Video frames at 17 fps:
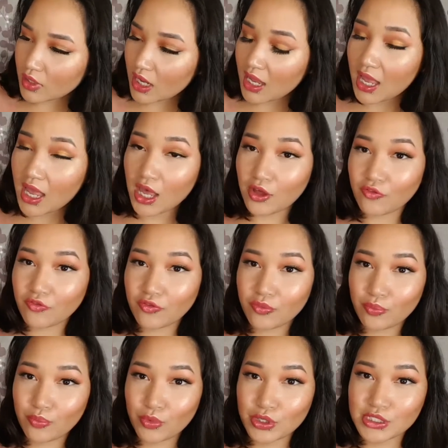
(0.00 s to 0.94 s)
I have
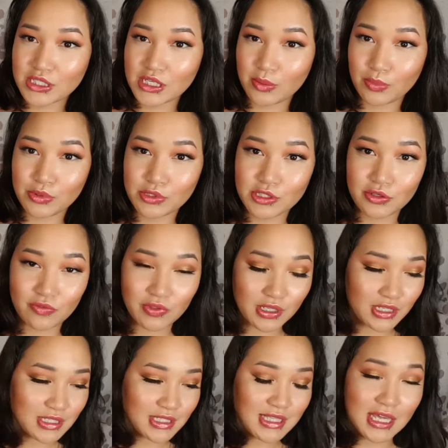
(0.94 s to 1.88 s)
more samples of
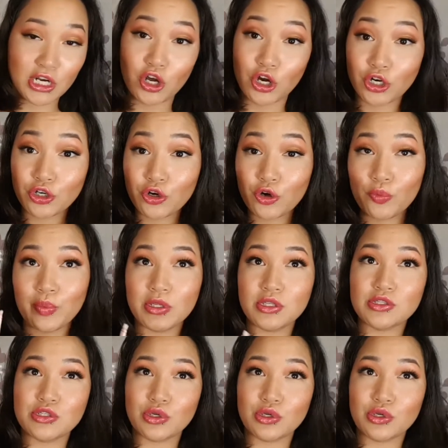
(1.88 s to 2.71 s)
this that aren't open,